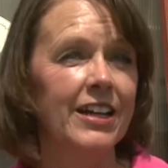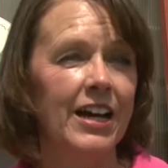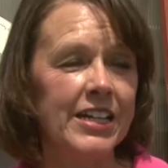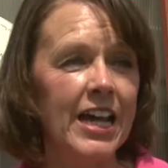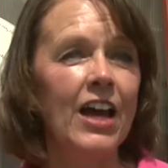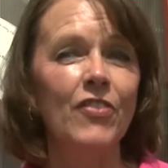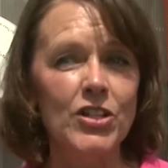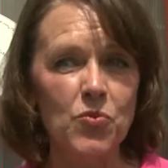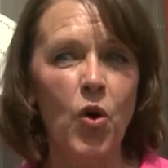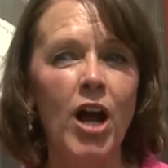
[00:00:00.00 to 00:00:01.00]
Again,
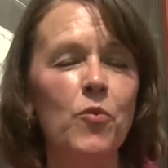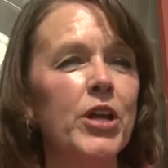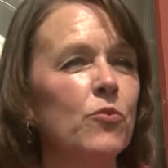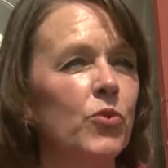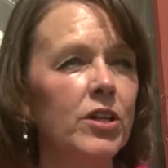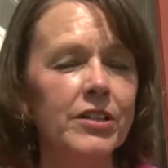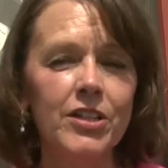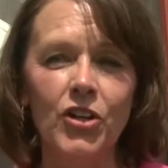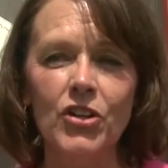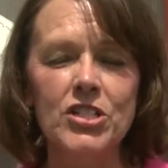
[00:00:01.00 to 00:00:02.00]
that's why we really
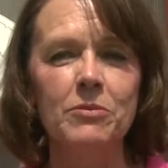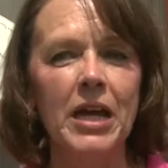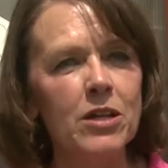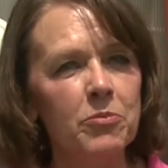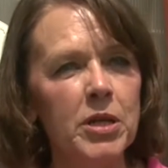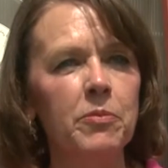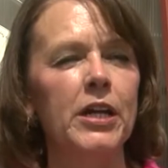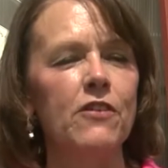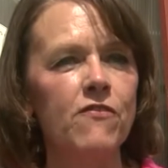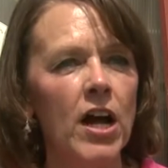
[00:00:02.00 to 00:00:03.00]
encourage them, get a bee
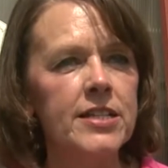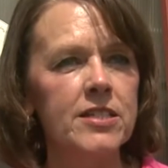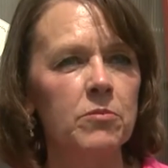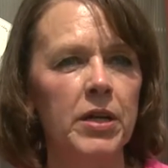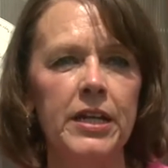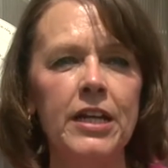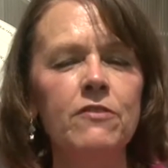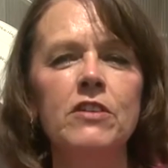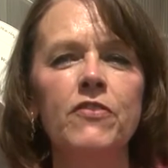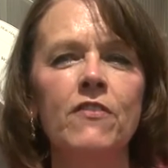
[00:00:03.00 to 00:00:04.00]
buddy, find somebody,
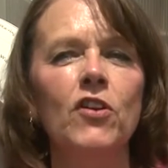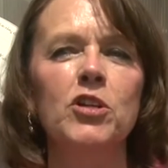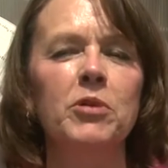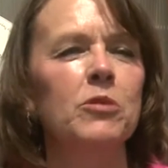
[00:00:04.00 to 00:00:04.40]
even if they've only been a